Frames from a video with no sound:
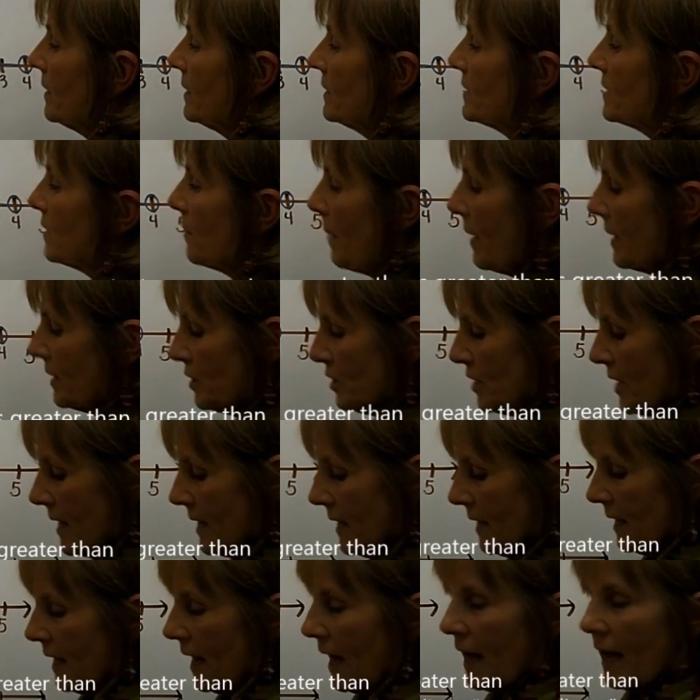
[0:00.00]
so my
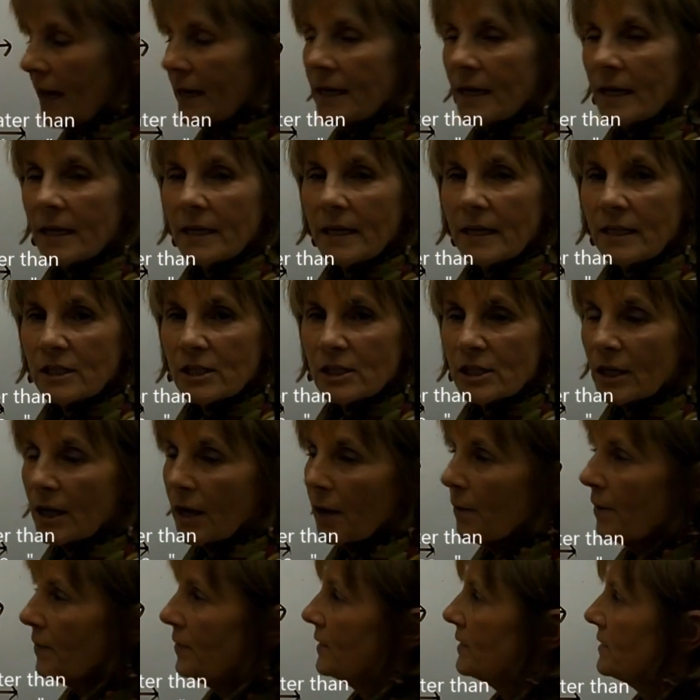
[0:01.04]
shaded line needs to
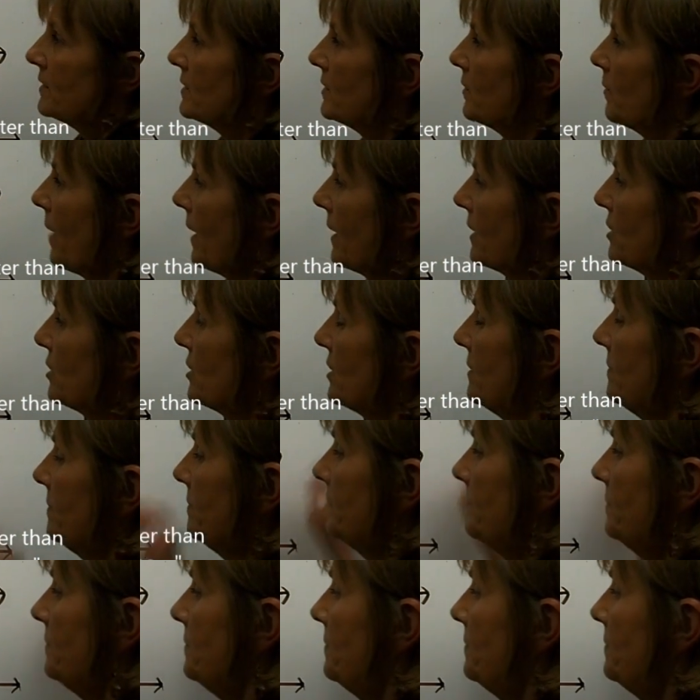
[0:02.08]
go in this direction.